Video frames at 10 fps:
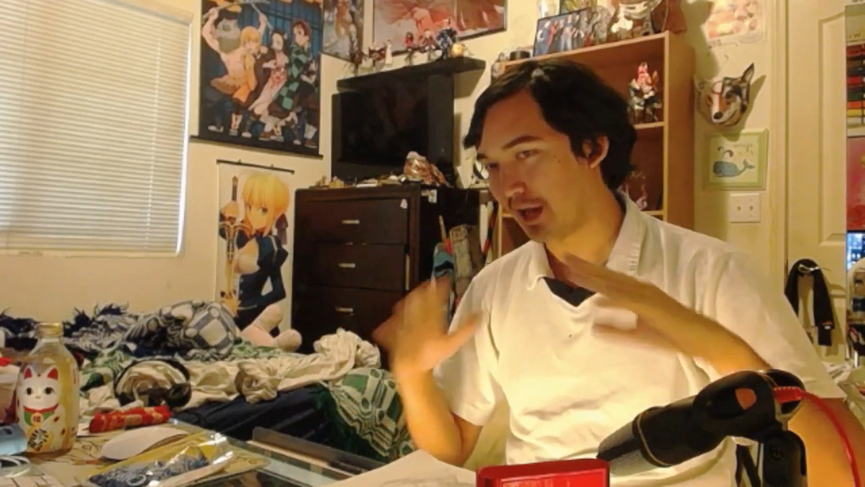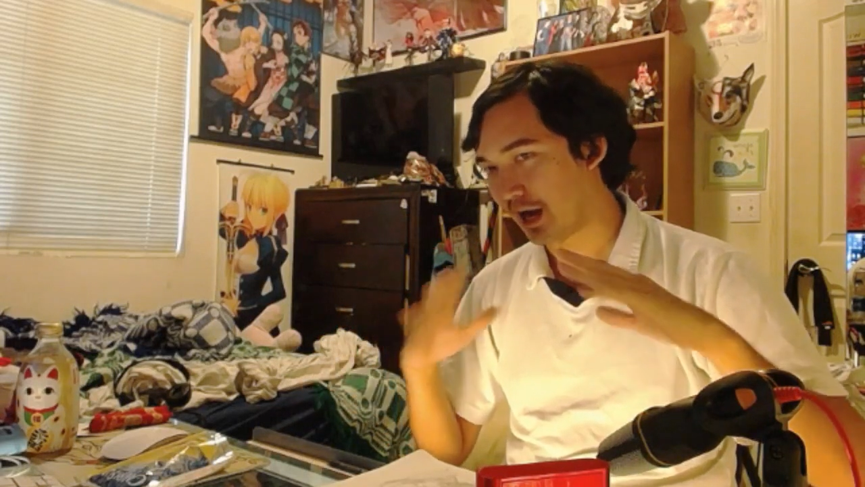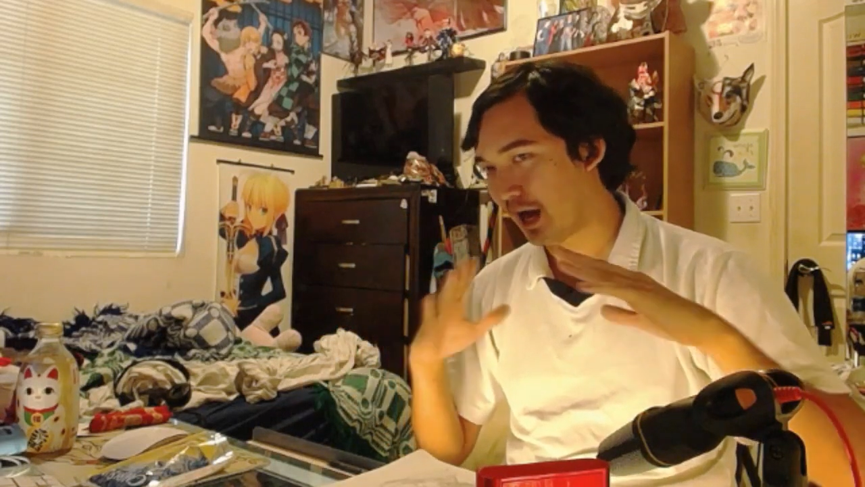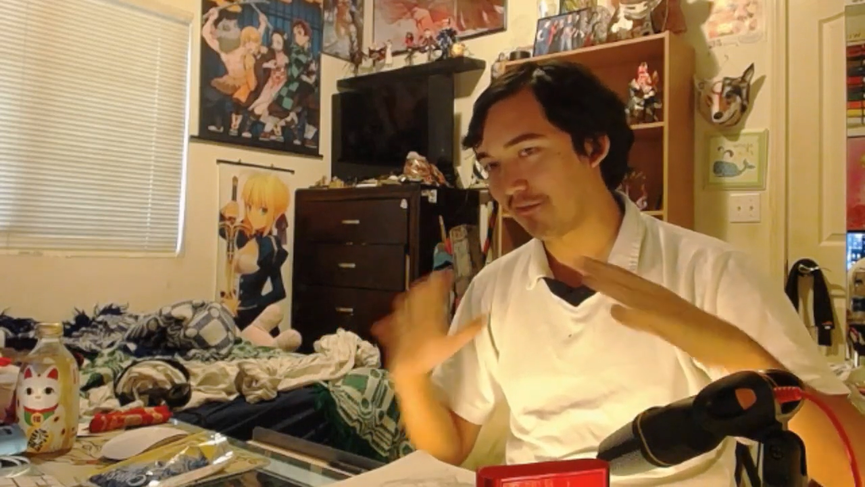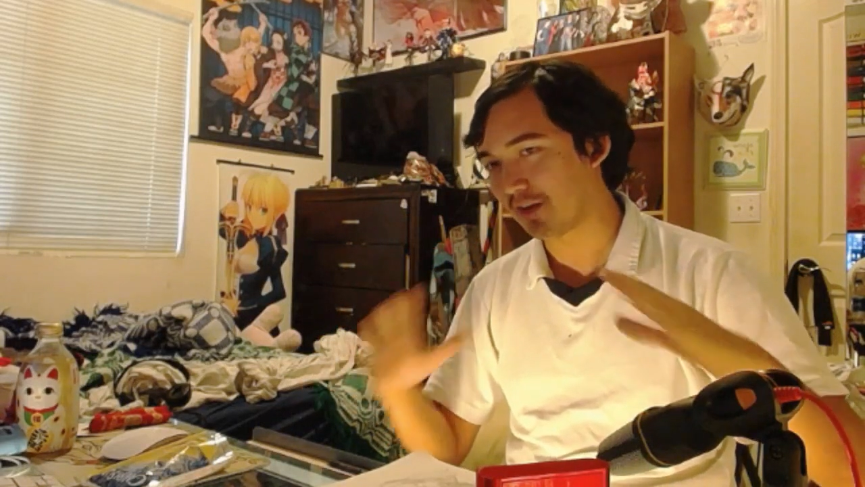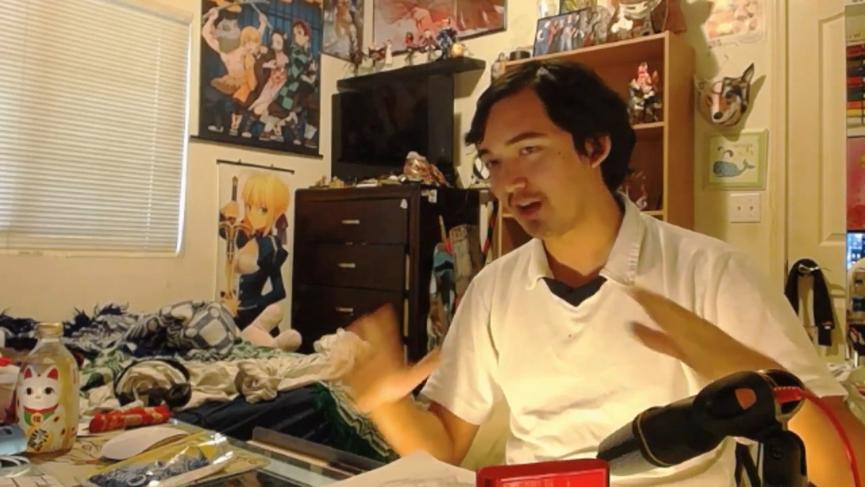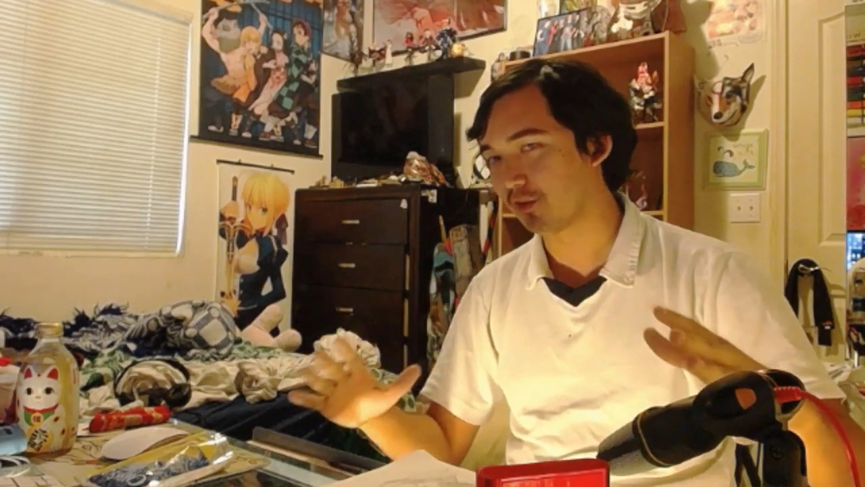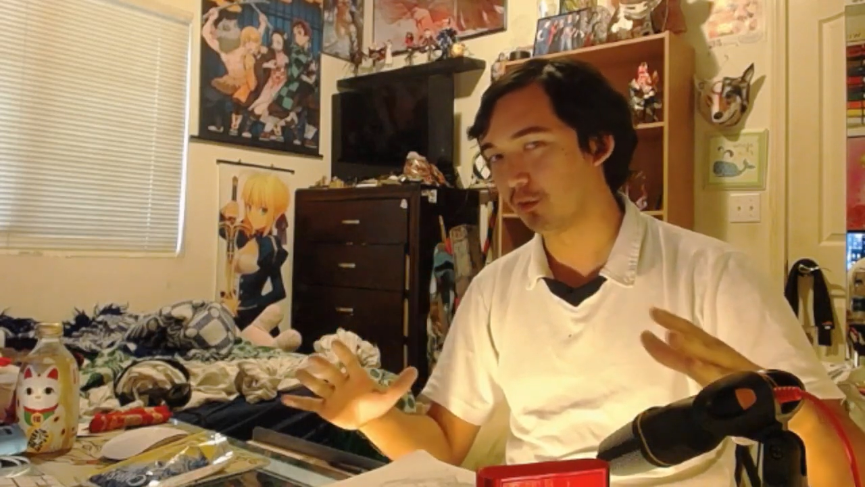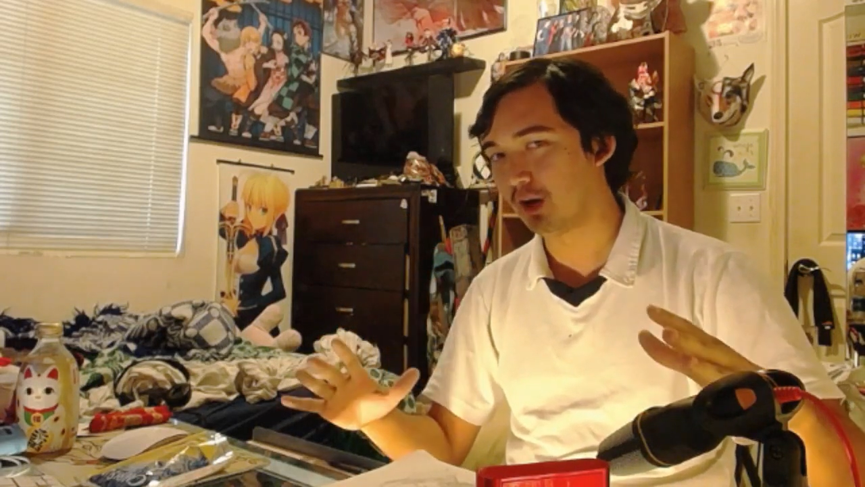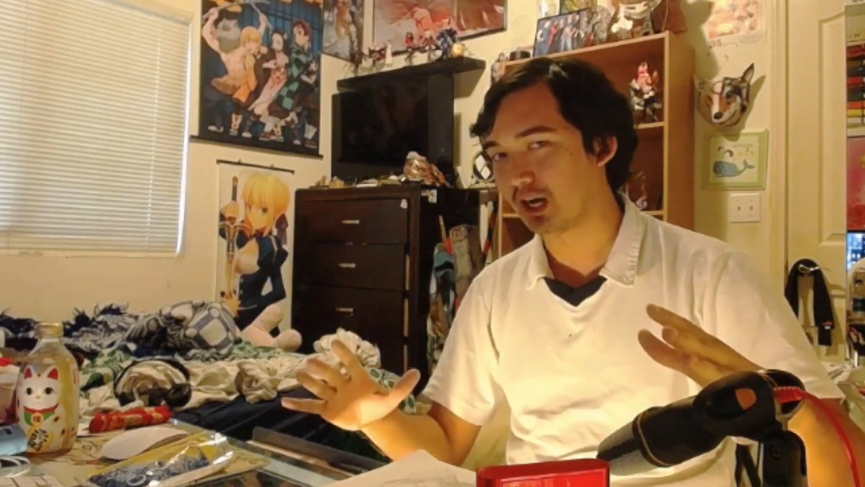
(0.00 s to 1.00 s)
I have
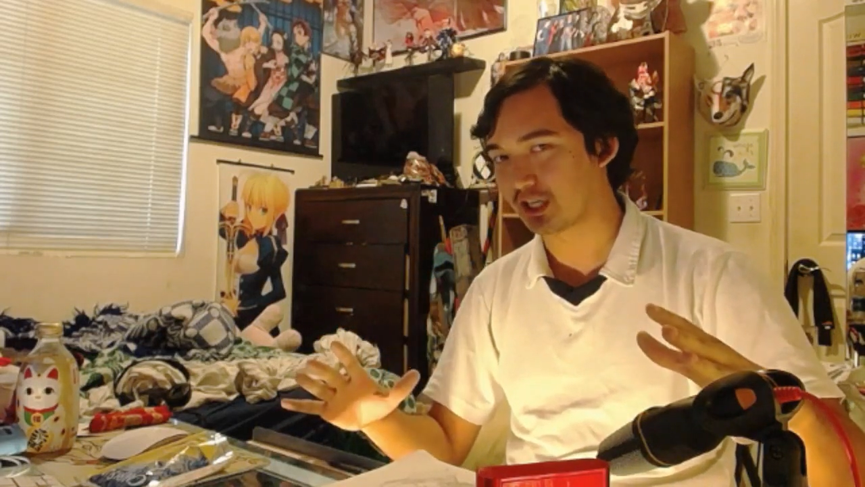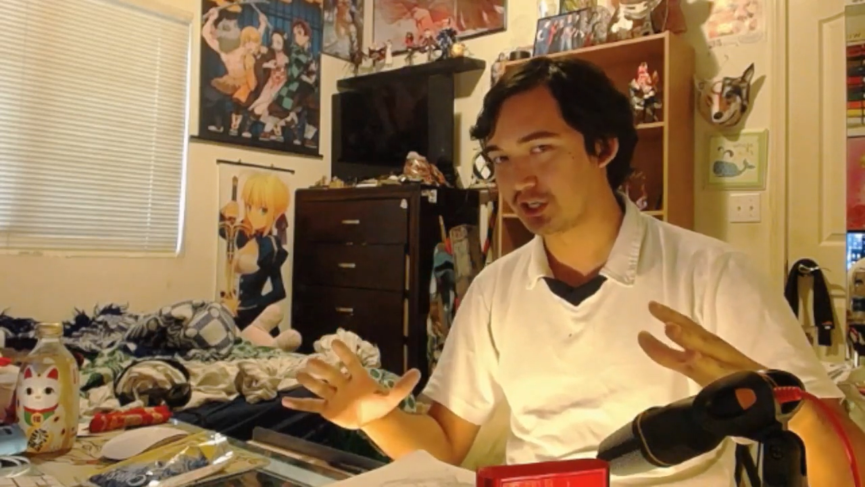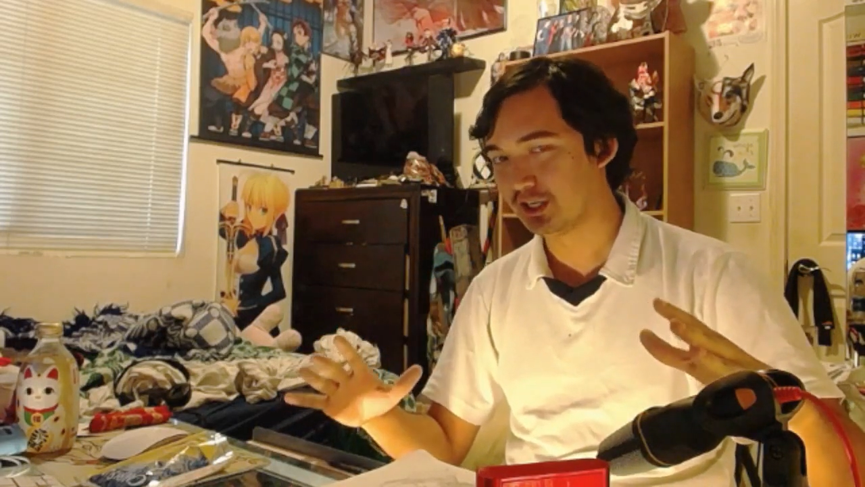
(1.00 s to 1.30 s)
ever watched.